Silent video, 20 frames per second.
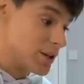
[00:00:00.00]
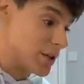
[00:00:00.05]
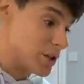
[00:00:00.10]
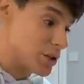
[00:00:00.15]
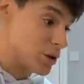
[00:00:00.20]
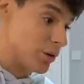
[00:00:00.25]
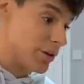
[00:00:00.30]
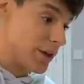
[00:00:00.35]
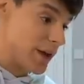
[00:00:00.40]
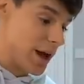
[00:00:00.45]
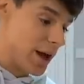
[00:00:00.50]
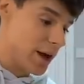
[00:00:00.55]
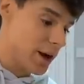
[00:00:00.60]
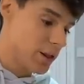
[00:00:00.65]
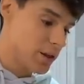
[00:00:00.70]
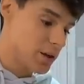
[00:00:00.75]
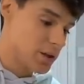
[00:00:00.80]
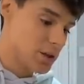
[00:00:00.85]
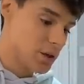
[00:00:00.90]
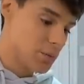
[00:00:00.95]
That's all they had
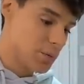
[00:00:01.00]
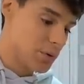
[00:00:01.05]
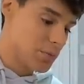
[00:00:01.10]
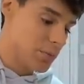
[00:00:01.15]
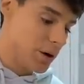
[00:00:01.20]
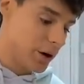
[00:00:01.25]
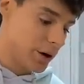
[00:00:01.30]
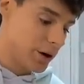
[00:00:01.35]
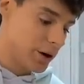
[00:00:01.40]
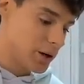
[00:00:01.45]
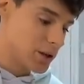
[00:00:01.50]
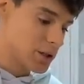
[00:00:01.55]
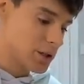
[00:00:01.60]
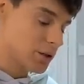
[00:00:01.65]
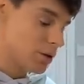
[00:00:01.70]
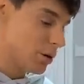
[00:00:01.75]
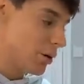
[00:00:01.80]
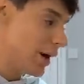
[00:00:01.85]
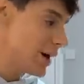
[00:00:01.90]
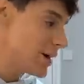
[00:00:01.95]
at the supermarket,
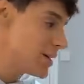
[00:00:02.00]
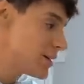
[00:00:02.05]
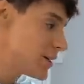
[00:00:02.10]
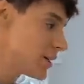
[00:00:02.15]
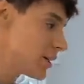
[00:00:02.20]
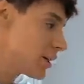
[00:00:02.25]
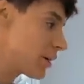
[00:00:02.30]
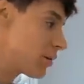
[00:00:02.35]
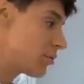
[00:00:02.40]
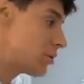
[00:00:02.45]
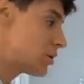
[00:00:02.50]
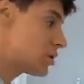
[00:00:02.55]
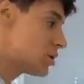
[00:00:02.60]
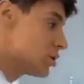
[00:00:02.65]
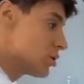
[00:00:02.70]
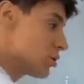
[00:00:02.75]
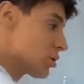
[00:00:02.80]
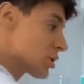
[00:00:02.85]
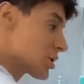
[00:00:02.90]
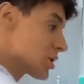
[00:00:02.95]
so ideally would
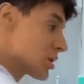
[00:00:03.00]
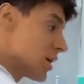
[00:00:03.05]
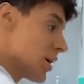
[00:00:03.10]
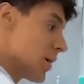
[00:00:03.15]
use